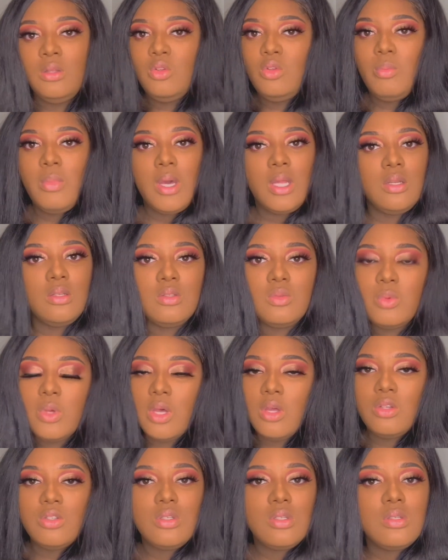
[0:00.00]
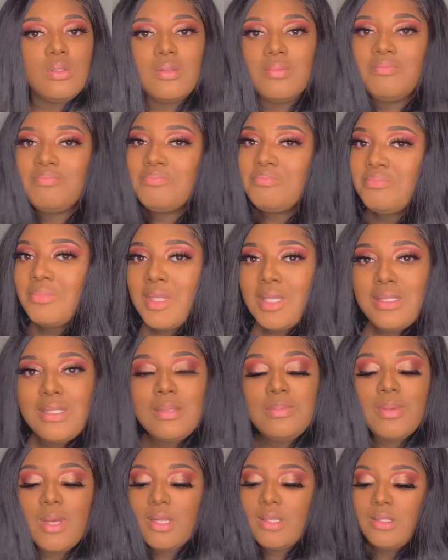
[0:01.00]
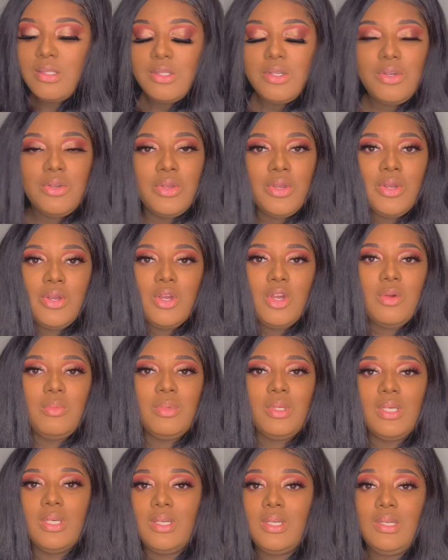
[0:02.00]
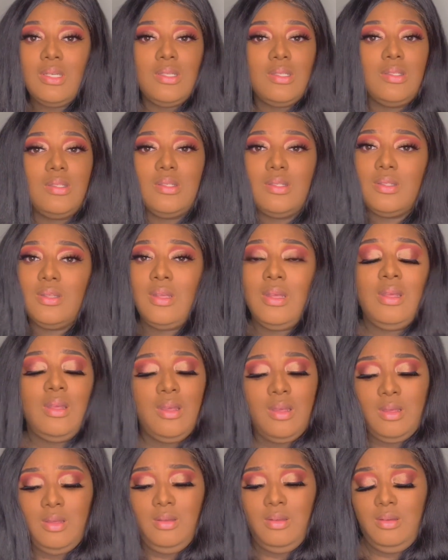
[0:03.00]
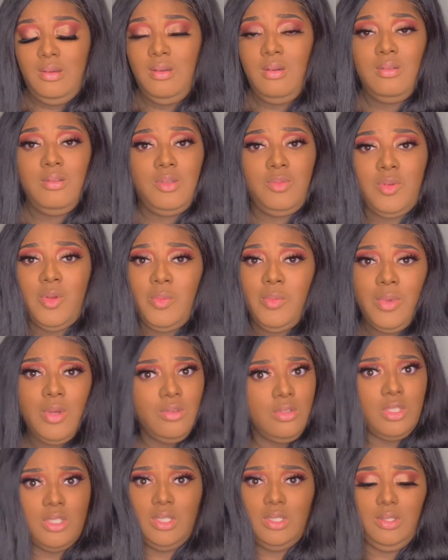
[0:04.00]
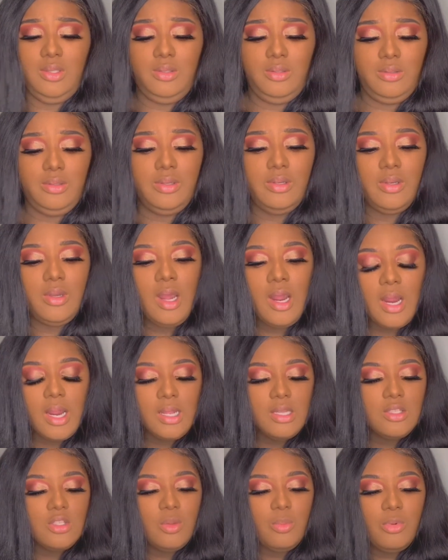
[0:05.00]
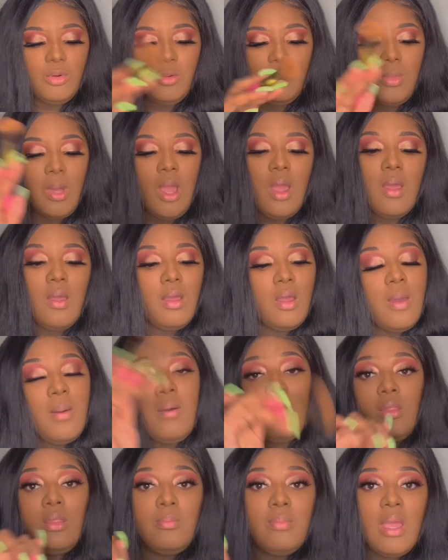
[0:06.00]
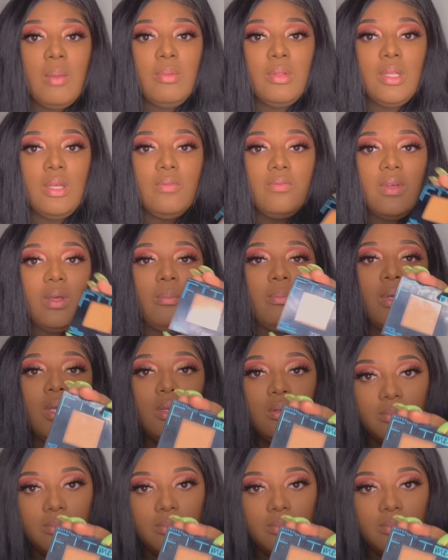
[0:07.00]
might as well just sponsor your girl because all this promotion. All right, so boom, Maybelline Fit Me